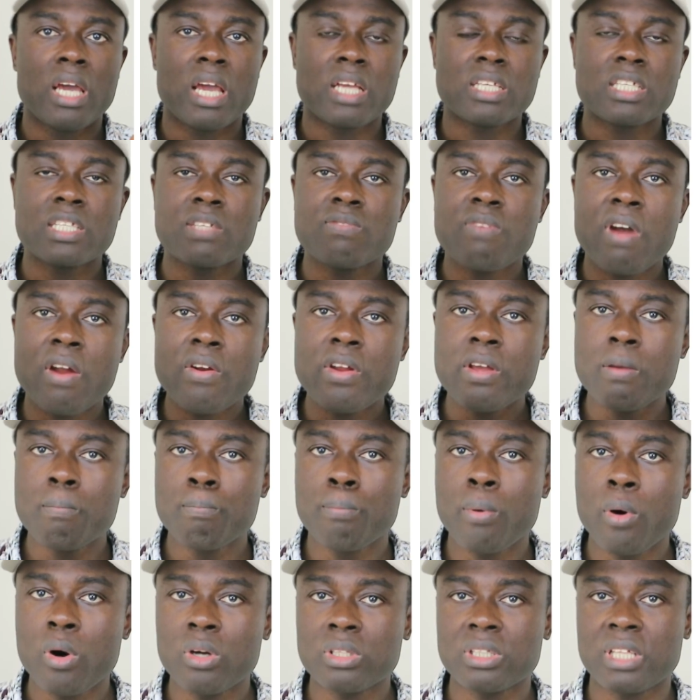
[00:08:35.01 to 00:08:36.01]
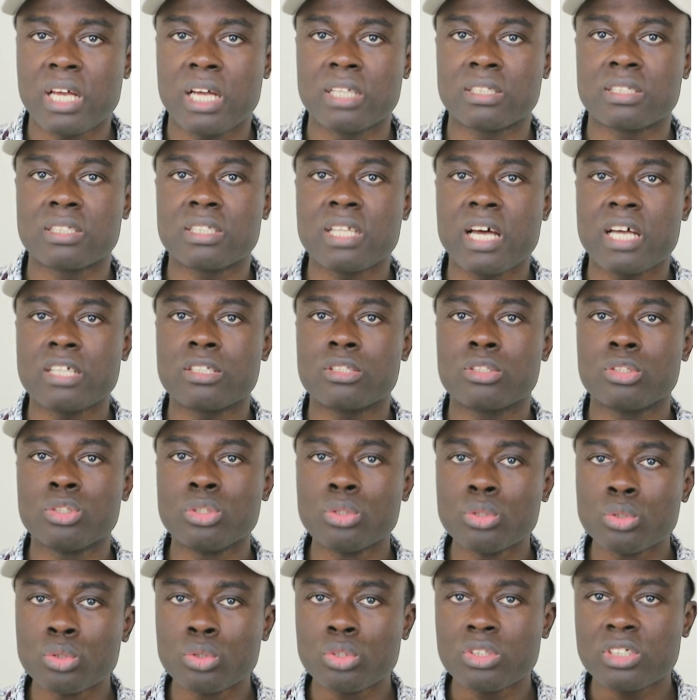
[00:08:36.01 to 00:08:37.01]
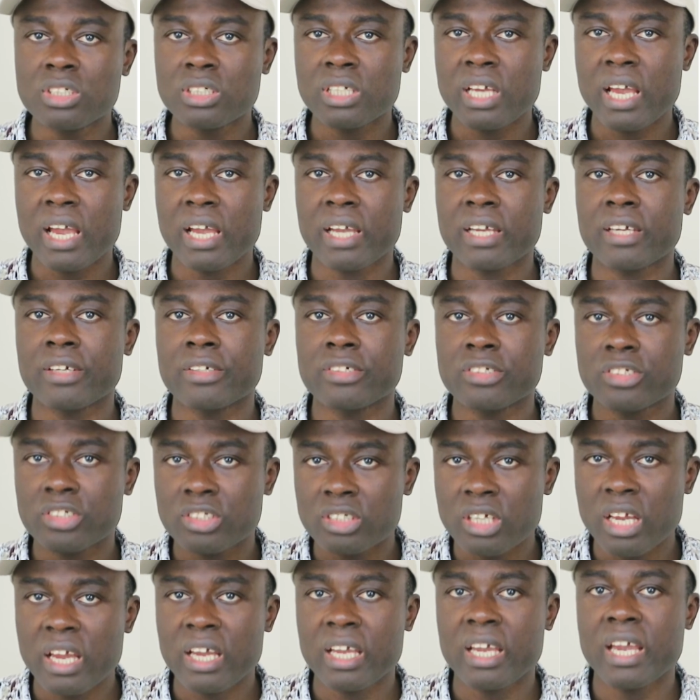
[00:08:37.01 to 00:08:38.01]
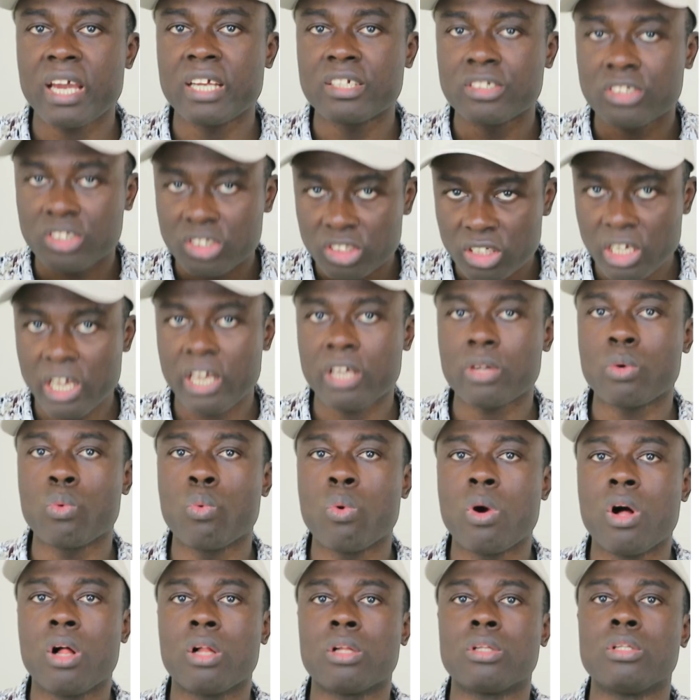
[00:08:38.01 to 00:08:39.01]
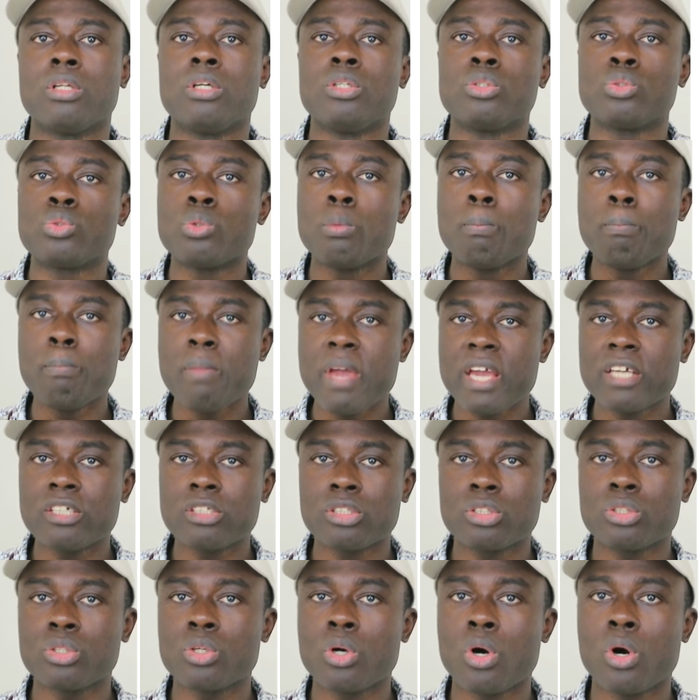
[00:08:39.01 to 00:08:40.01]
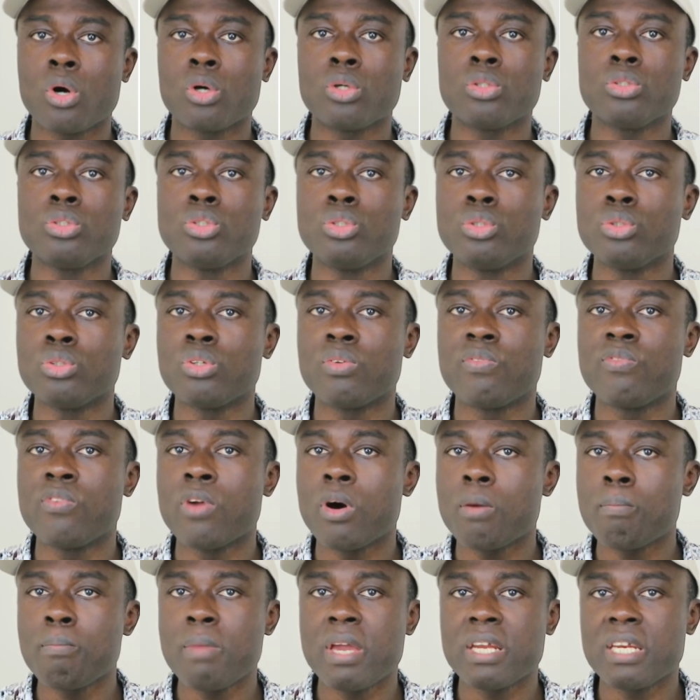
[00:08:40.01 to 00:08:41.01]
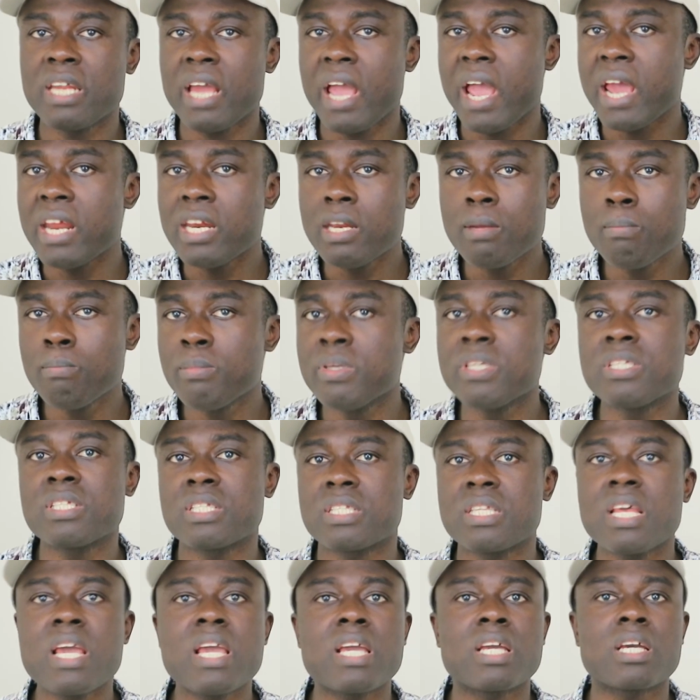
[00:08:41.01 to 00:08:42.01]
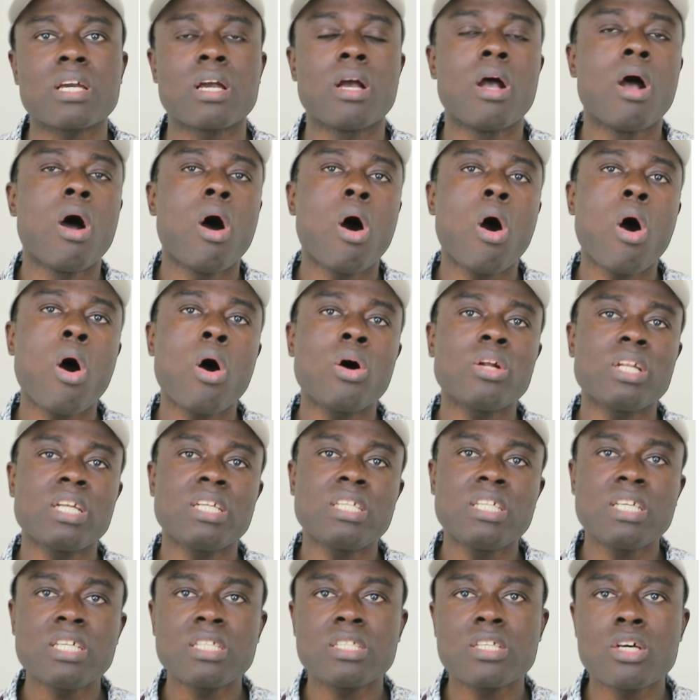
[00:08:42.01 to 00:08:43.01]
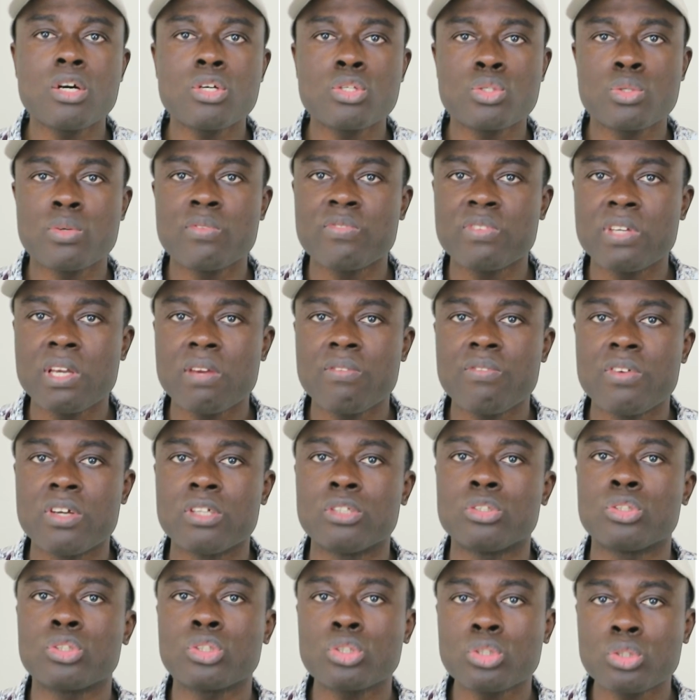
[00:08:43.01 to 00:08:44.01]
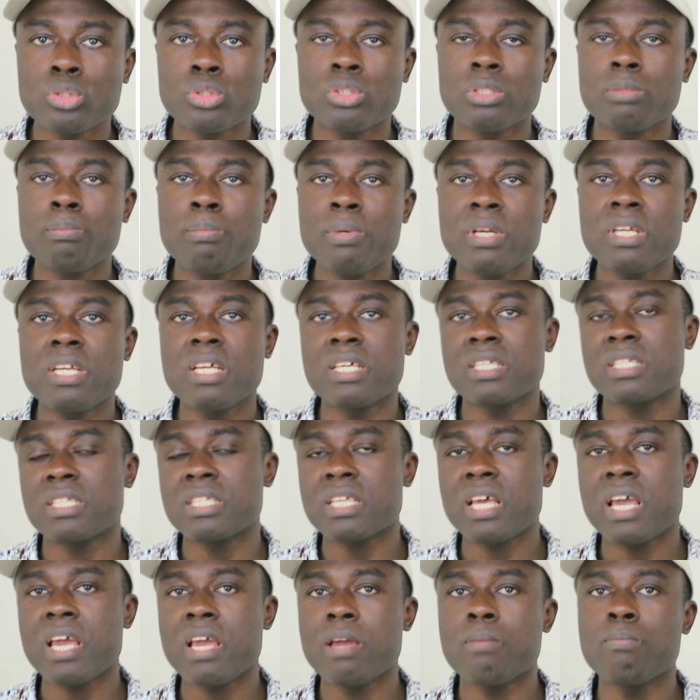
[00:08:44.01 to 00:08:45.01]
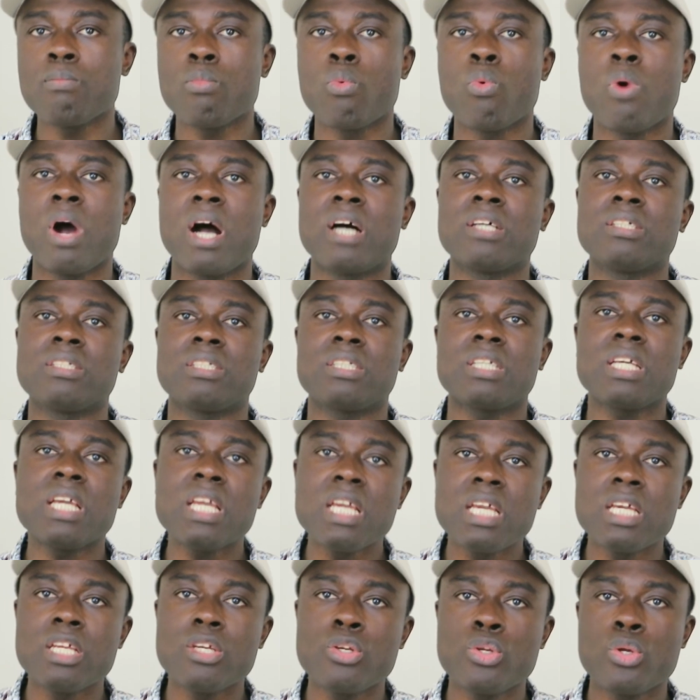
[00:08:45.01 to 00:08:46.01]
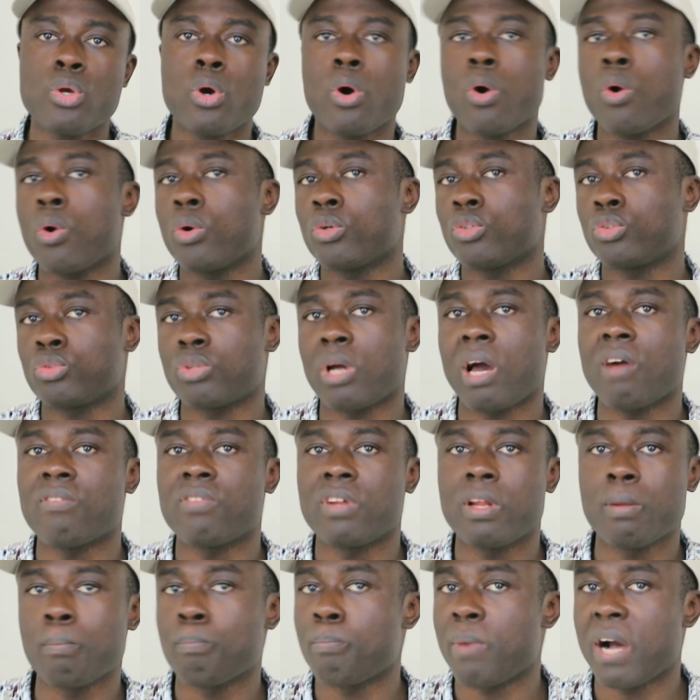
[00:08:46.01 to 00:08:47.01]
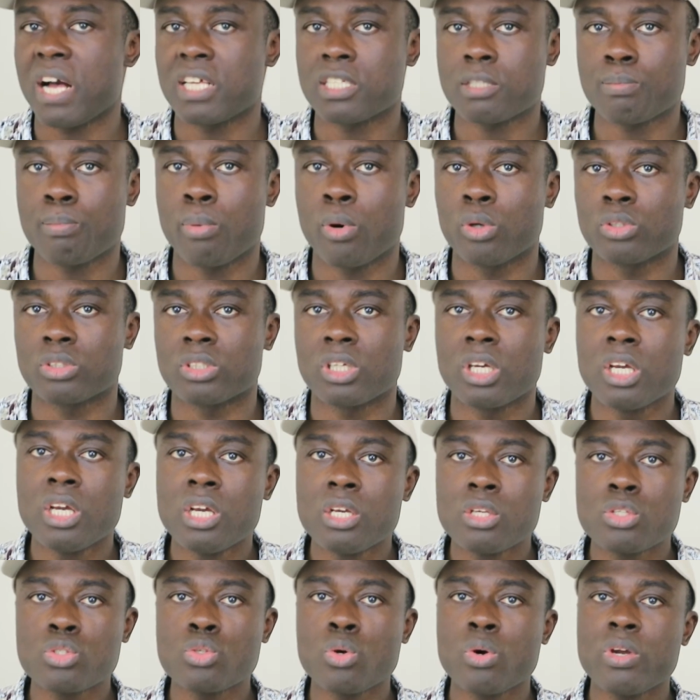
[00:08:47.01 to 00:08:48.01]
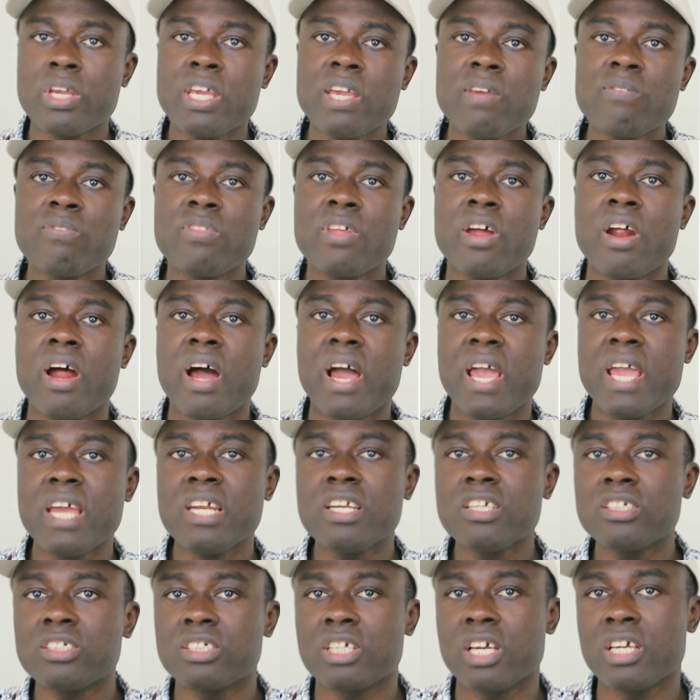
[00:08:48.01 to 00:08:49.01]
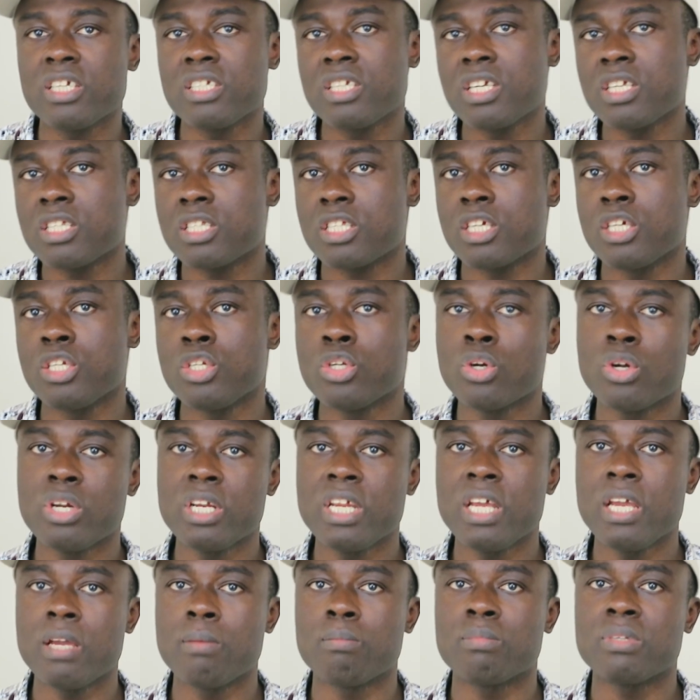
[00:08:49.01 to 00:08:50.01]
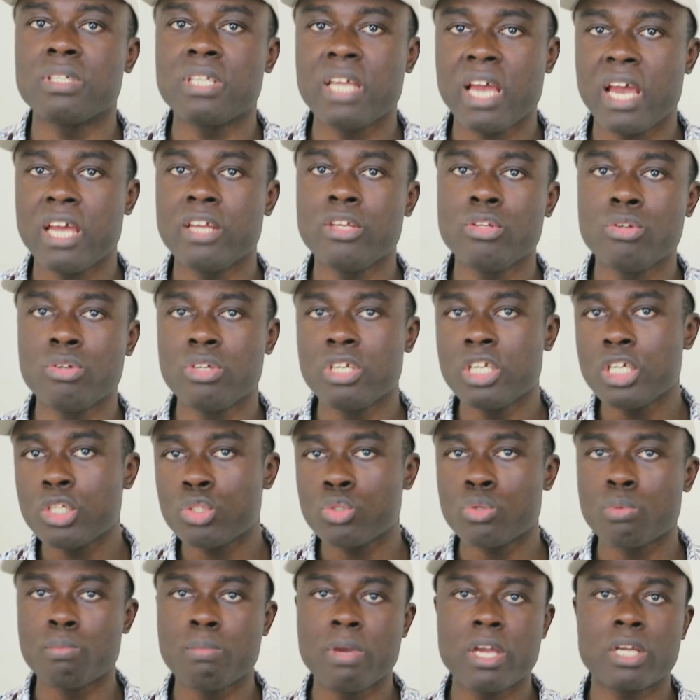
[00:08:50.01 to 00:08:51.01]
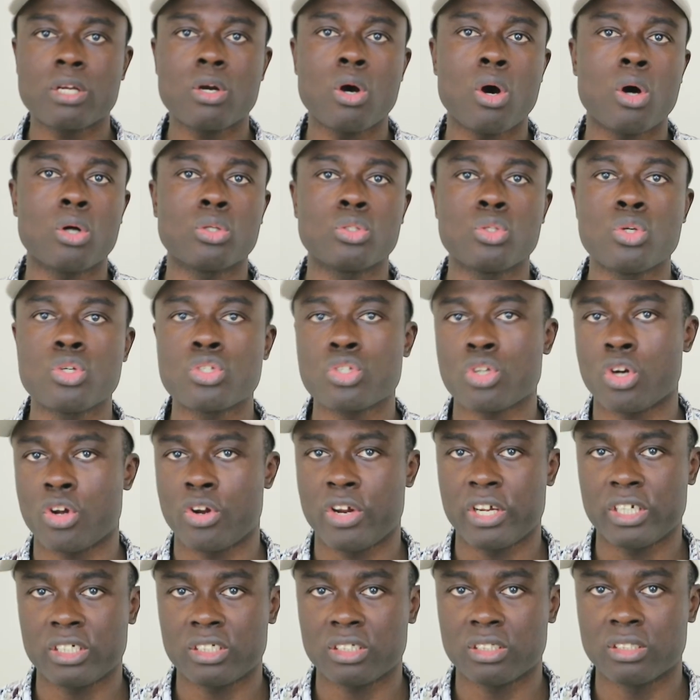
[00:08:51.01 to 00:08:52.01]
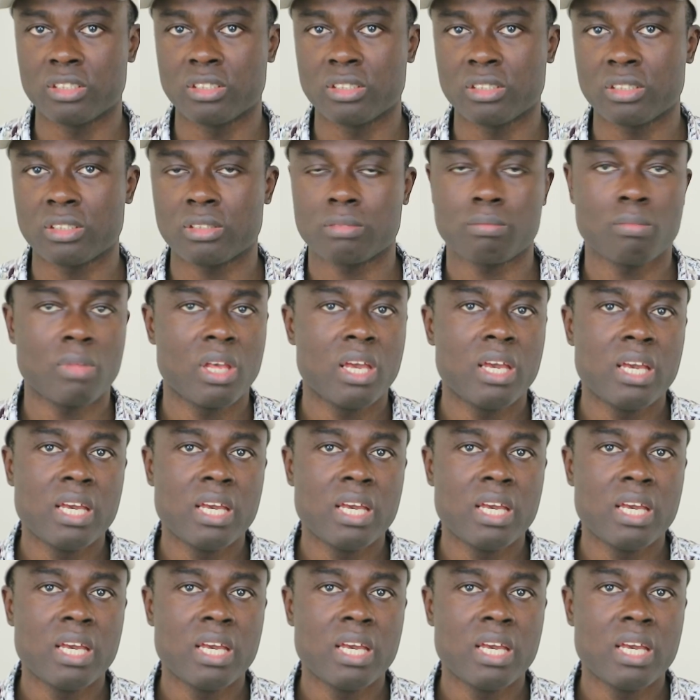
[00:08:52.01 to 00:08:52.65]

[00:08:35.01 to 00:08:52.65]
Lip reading: It is very important that you check well to make sure you've not made any mistake. All the details you've given should be the same ones in your traveling passport. So if there are any changes in your name, then you need to make all those corrections.